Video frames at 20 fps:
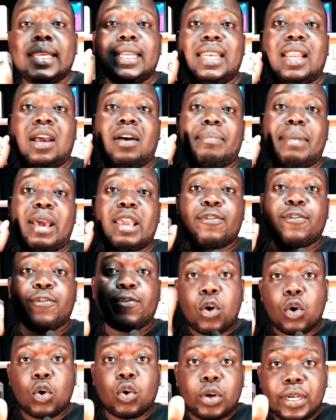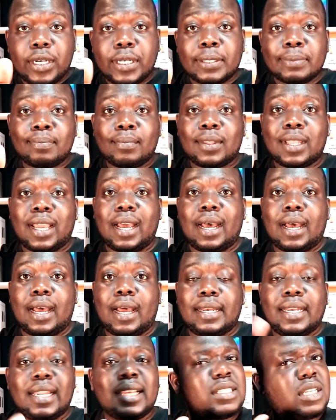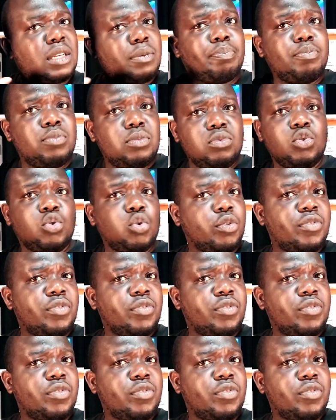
Now my phone doesn't